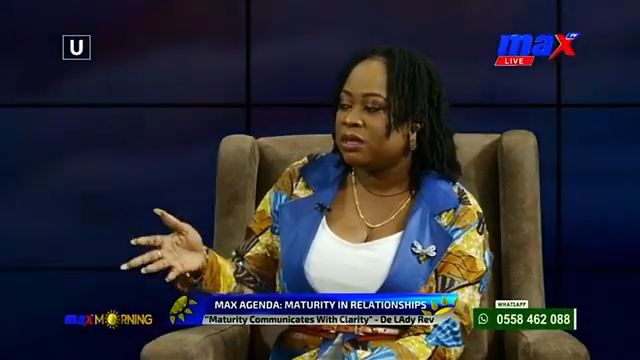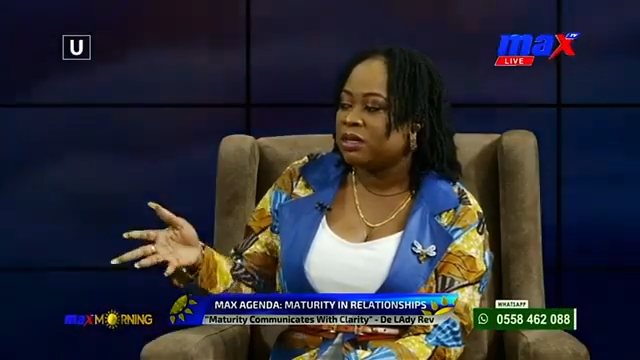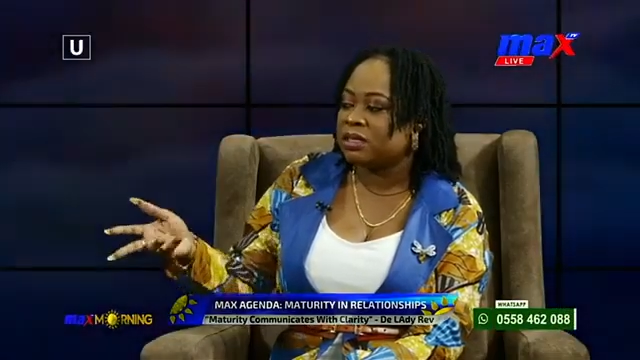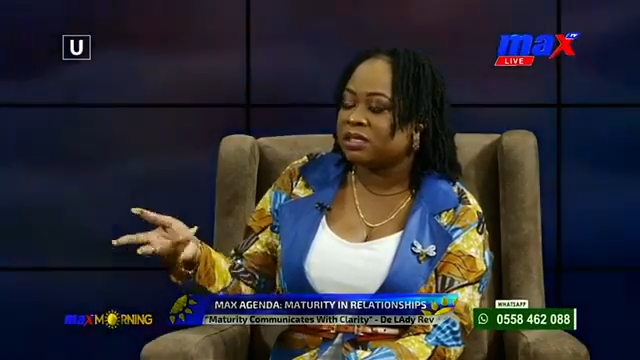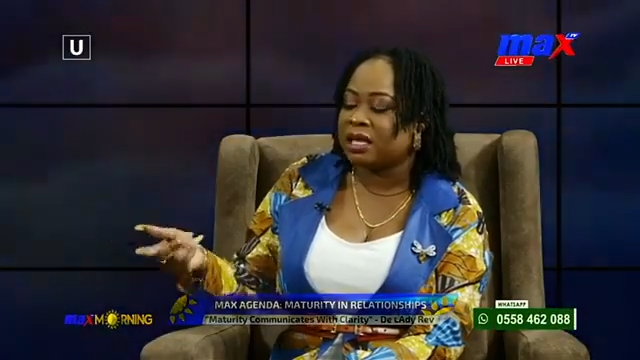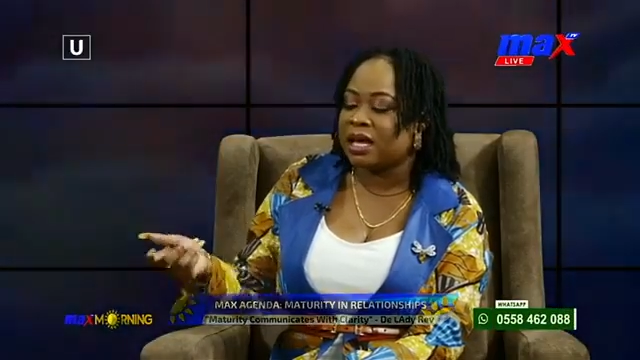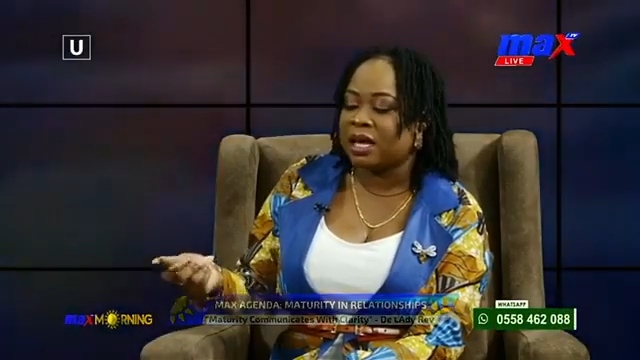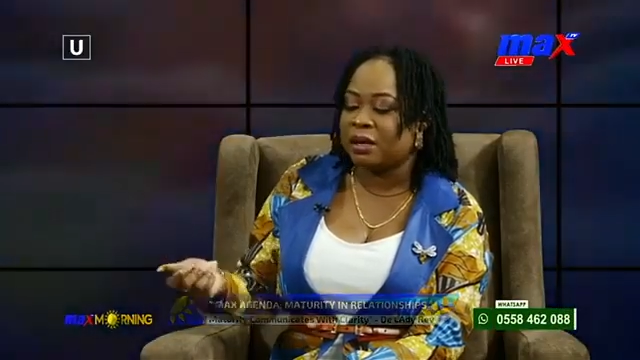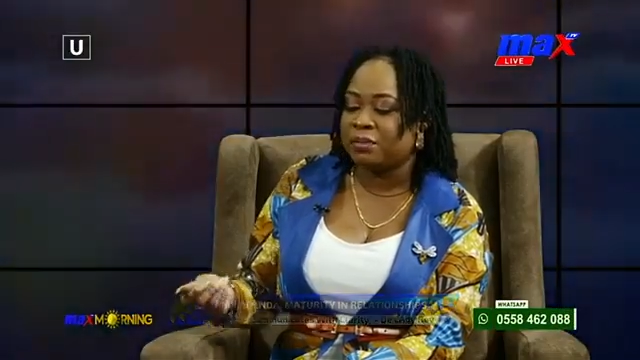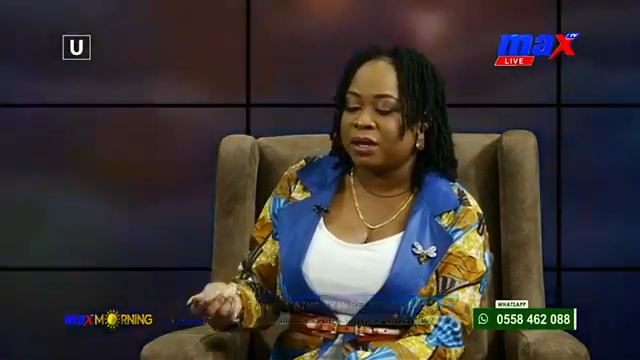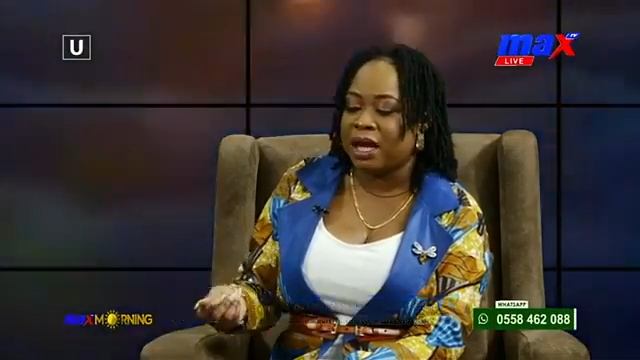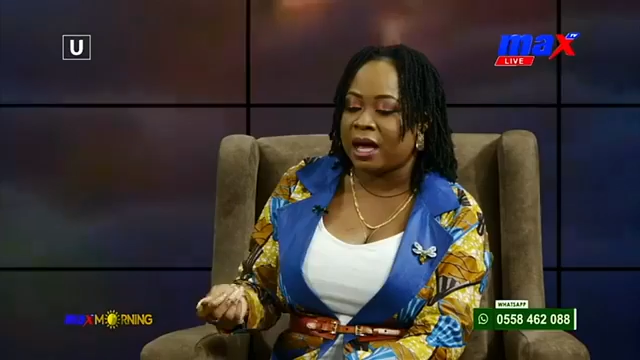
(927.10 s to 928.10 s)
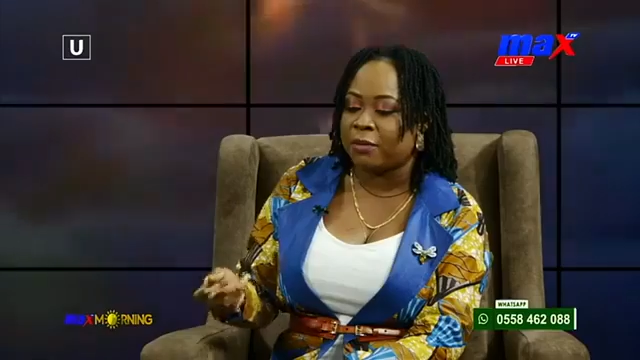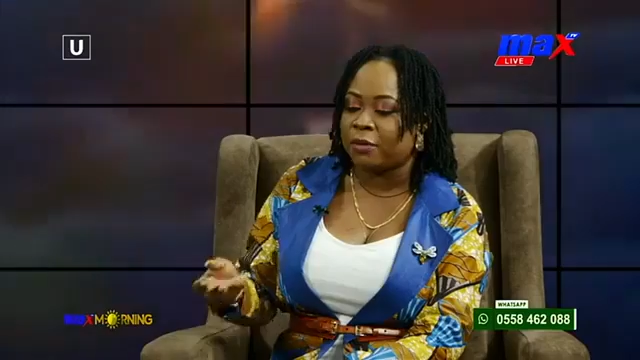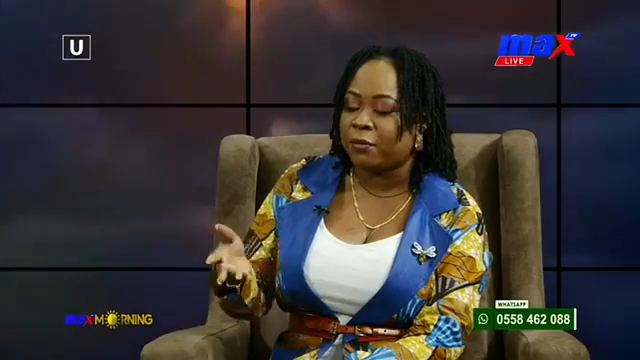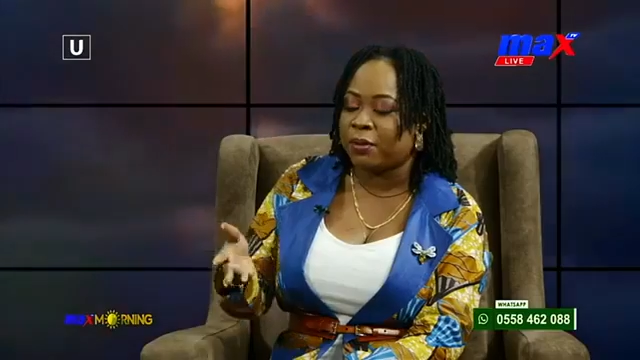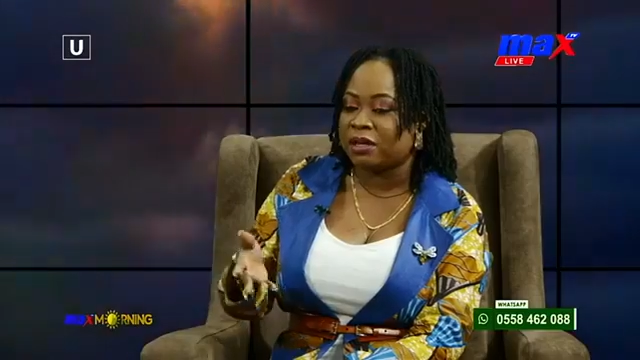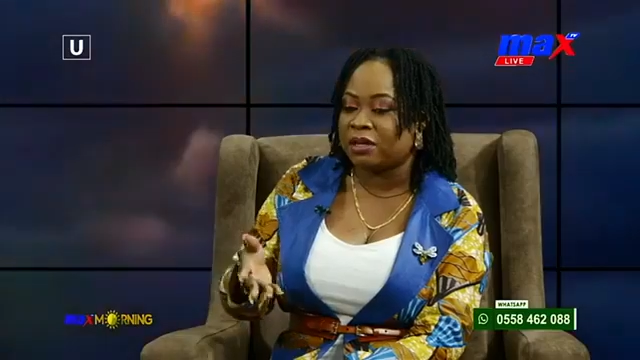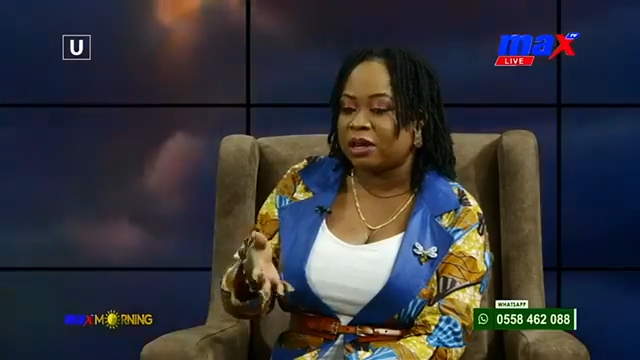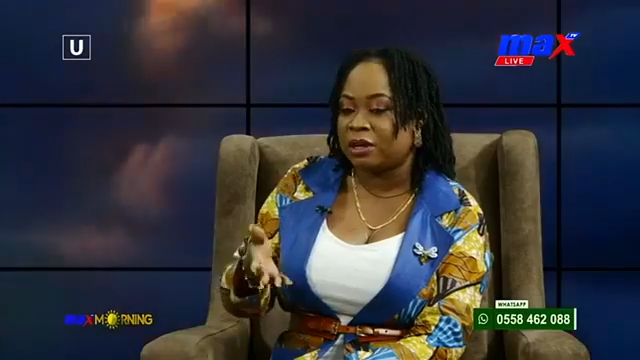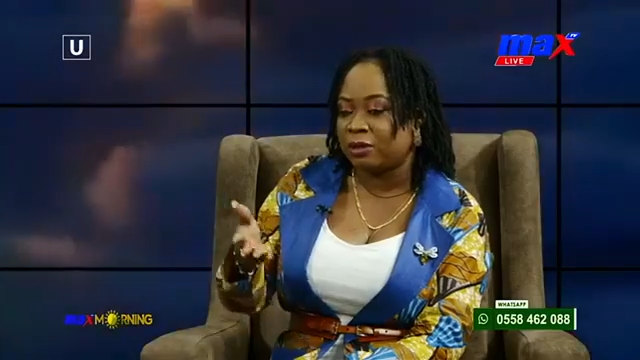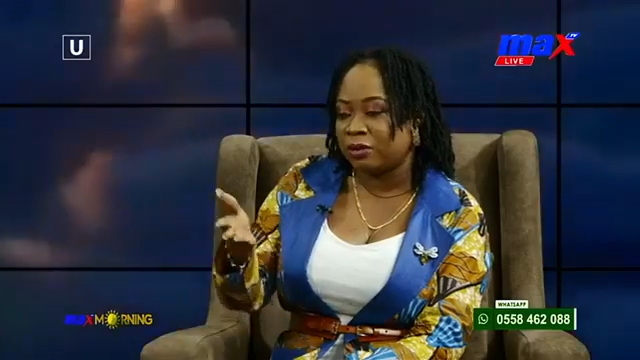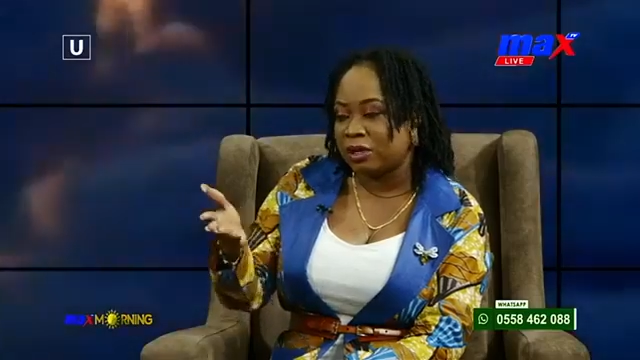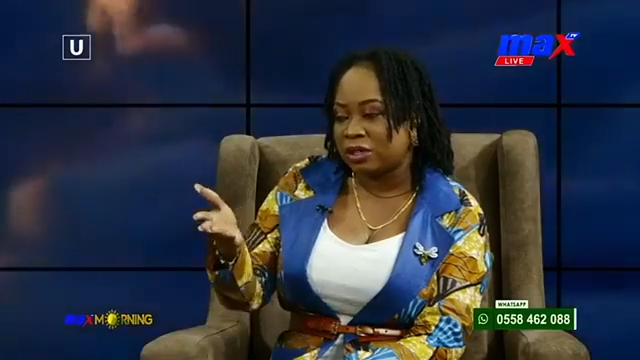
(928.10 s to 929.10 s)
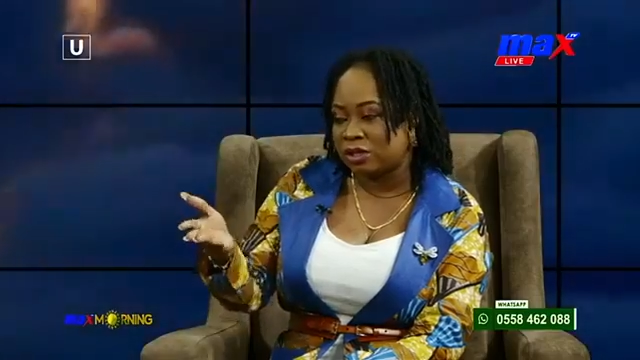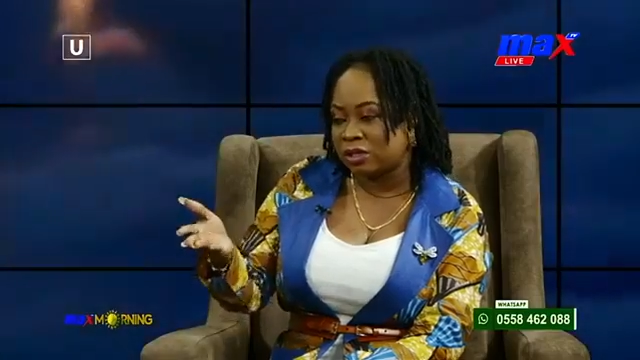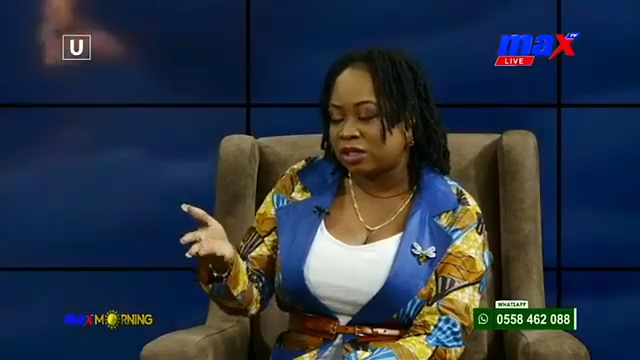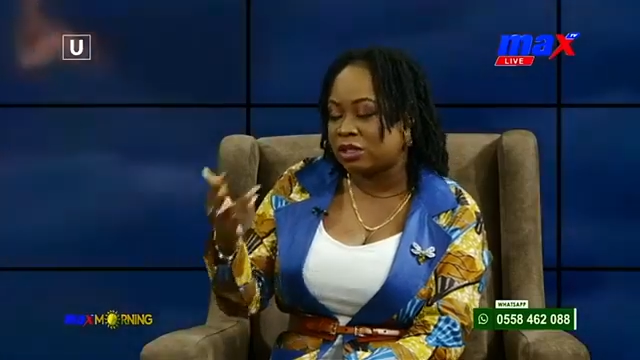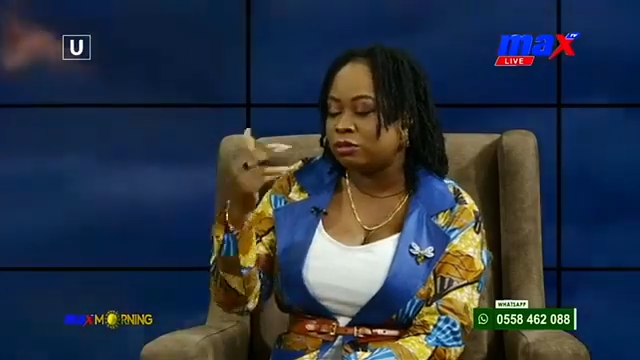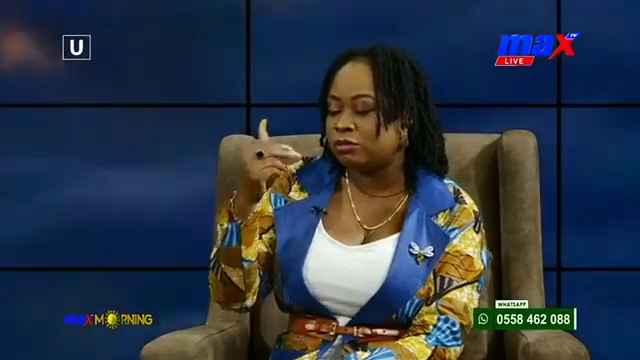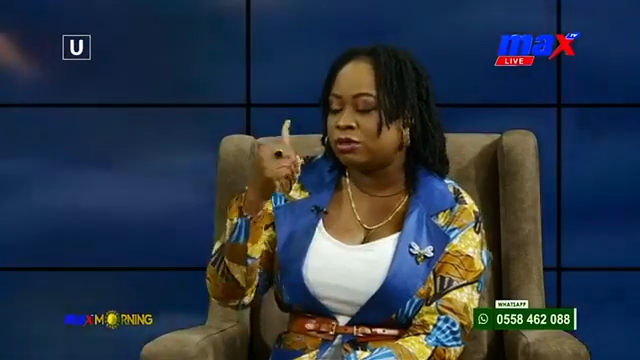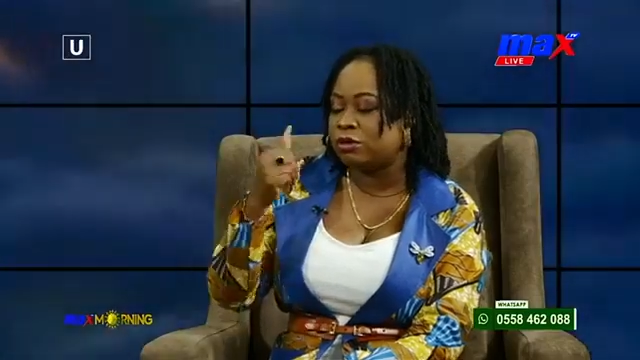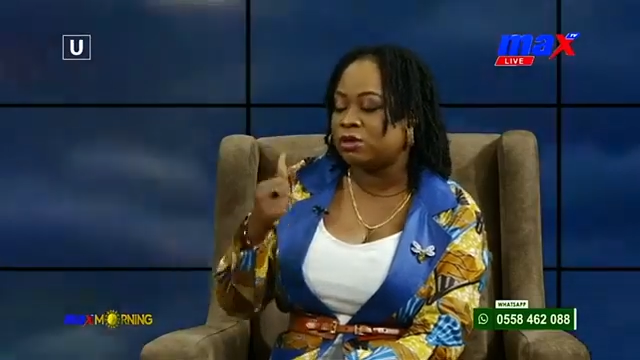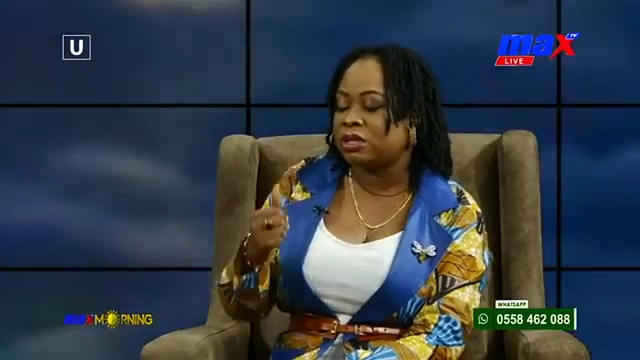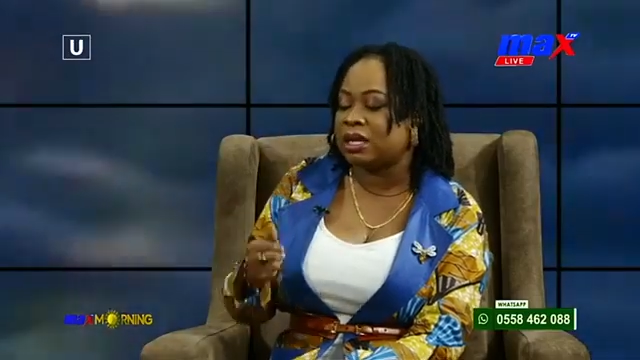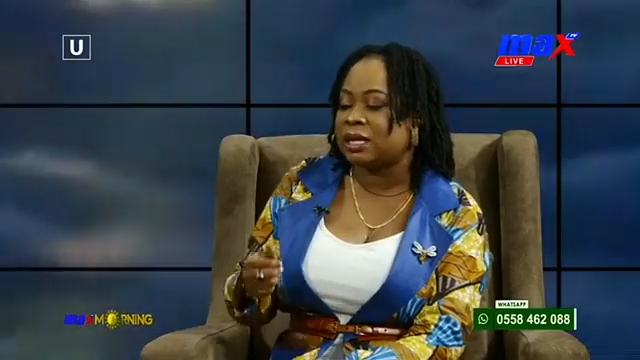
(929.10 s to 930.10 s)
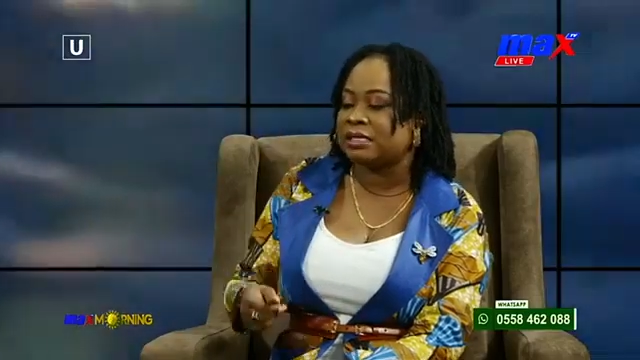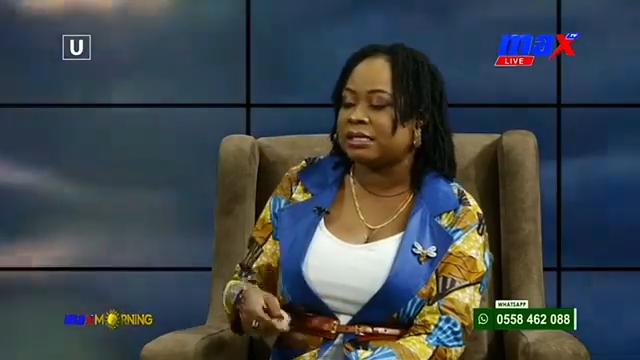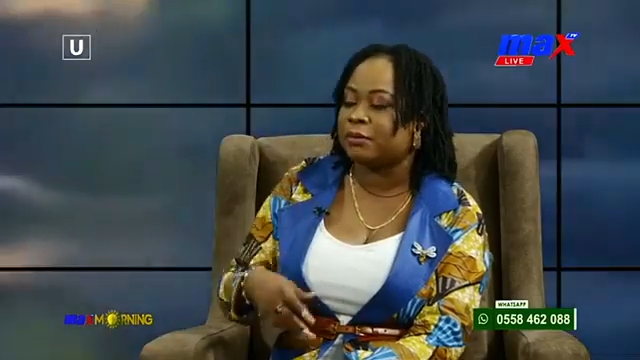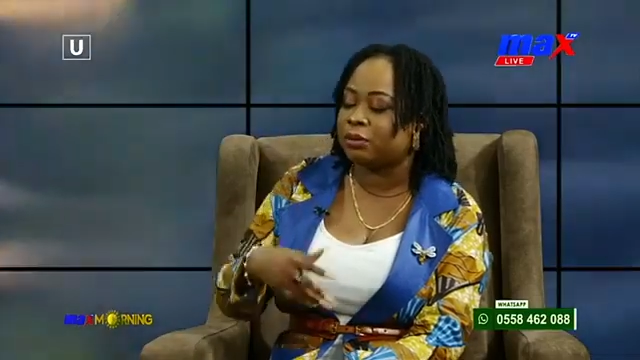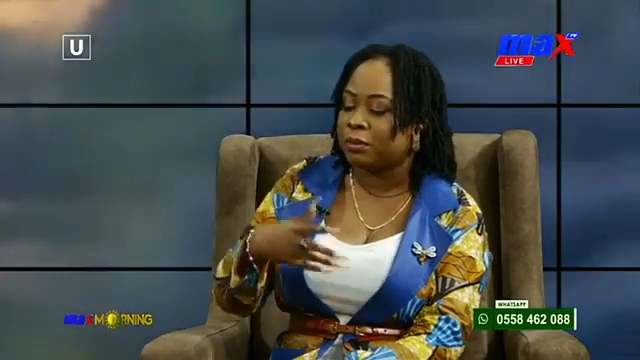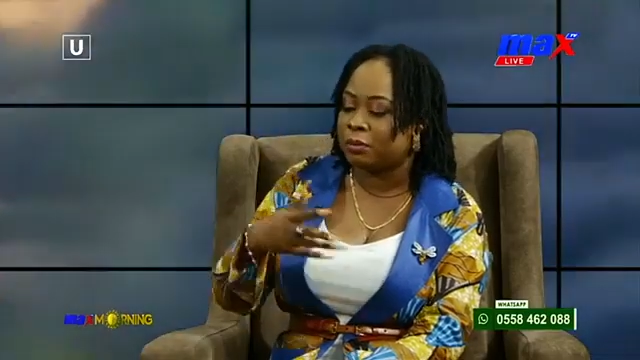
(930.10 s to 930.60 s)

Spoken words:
To say, or partner, no, let's still use that example